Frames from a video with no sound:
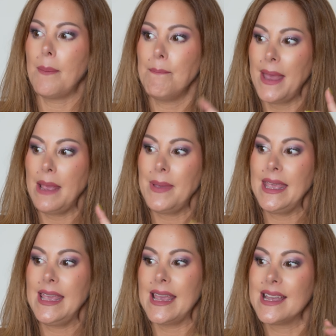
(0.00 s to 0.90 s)

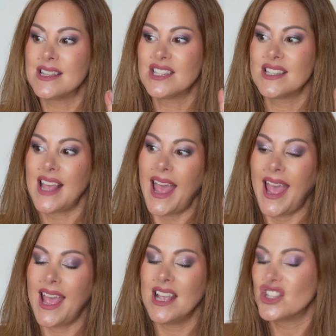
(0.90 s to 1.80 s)
maybe it's
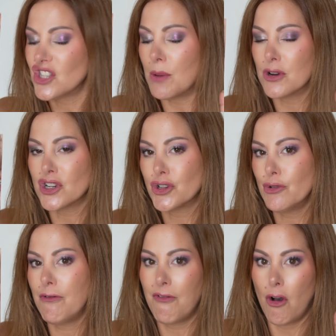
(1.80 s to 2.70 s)
a summer
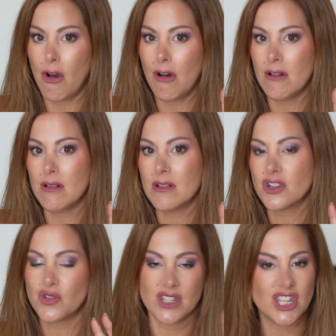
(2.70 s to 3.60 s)
to fall
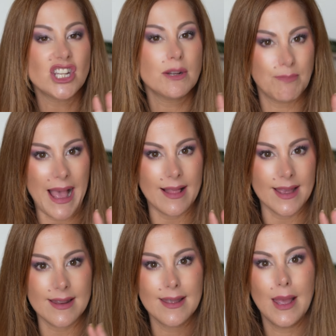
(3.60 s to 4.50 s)
transition
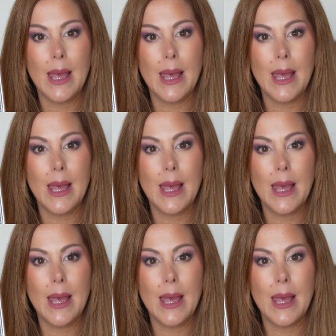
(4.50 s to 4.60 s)
palette,